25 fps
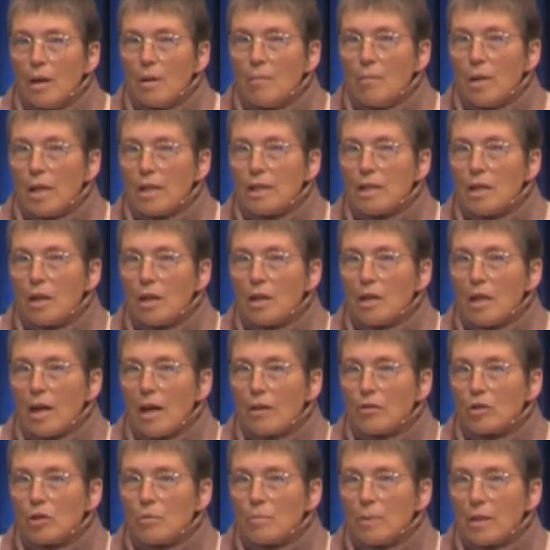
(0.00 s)
may turn
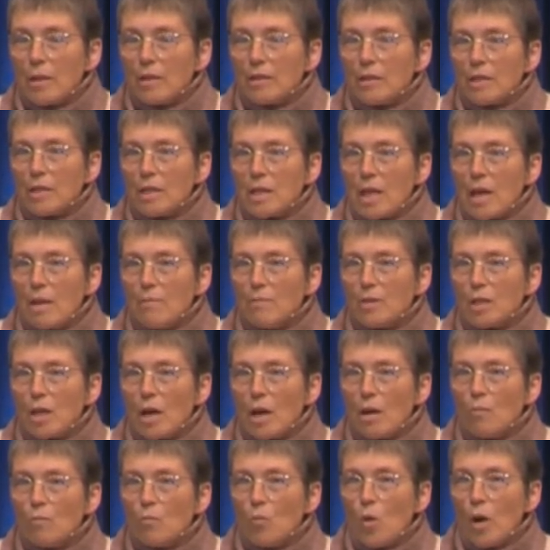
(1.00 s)
out to be at the same
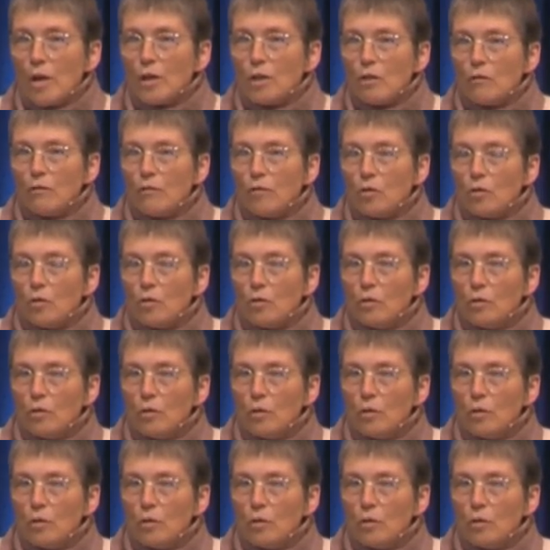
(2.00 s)
time wonderful,